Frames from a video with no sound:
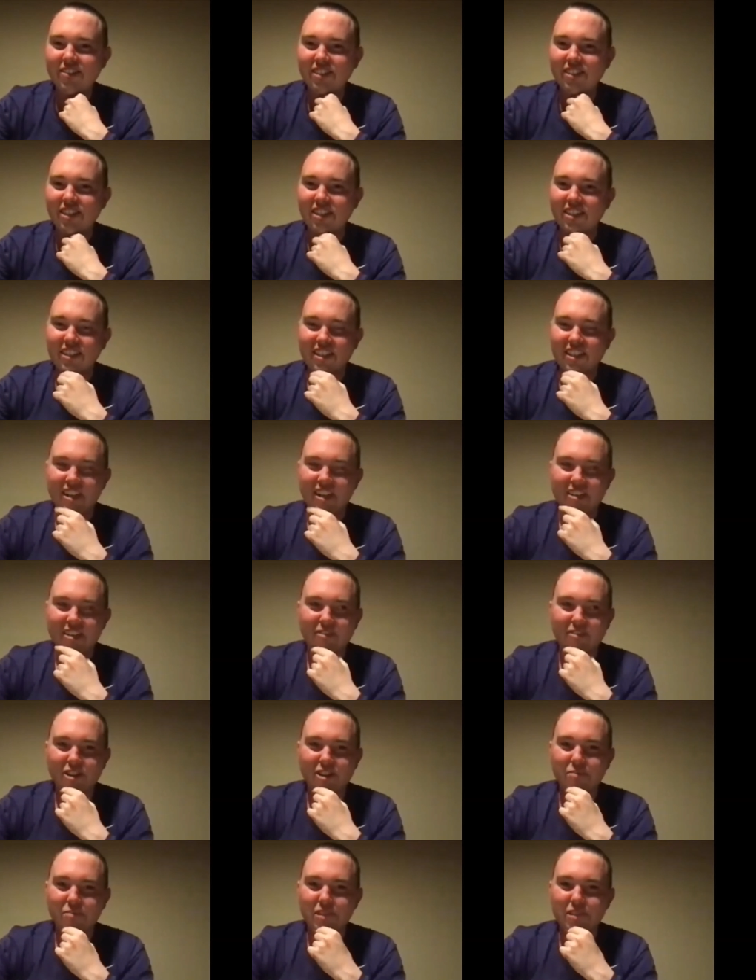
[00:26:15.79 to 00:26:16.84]
which I
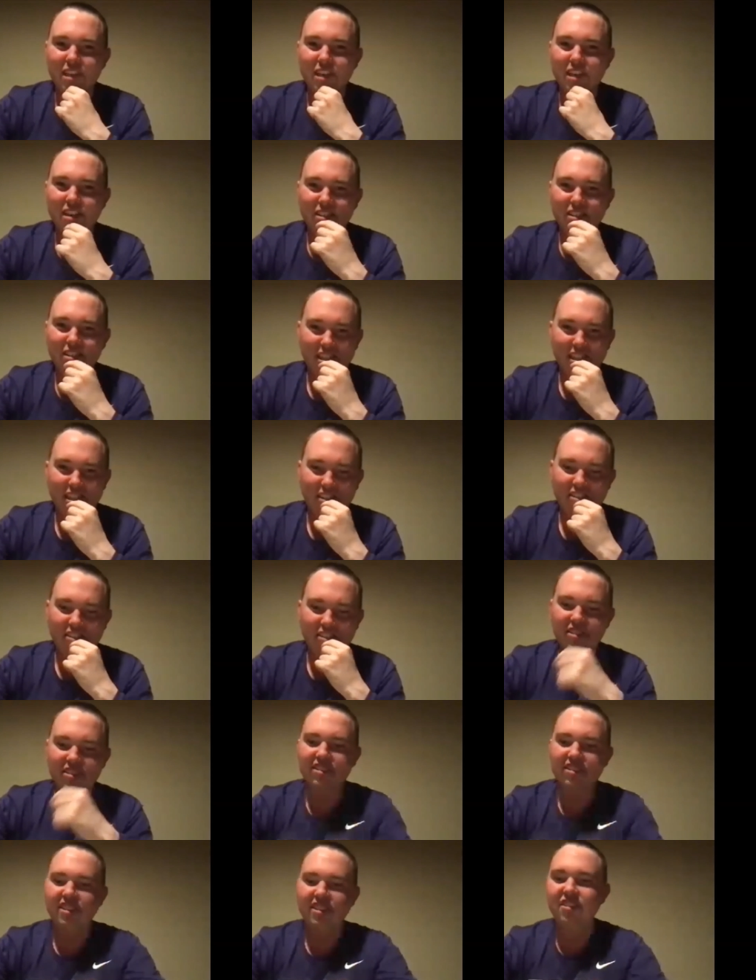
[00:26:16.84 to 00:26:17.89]
kind of want to be
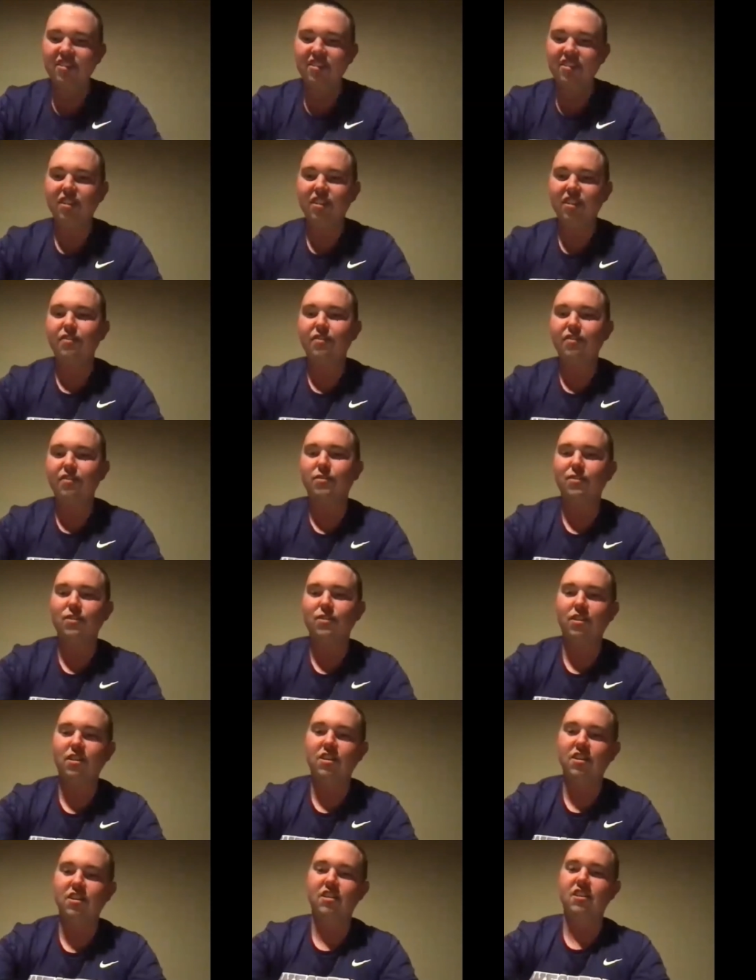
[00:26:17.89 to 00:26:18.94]
down in San Diego
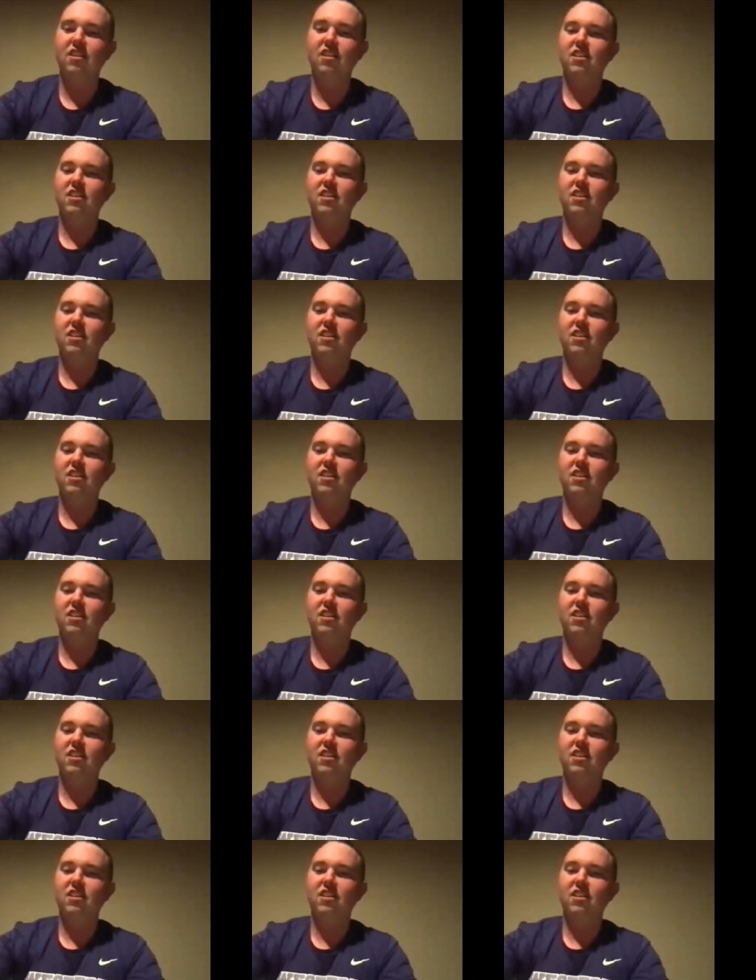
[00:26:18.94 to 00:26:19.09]
for.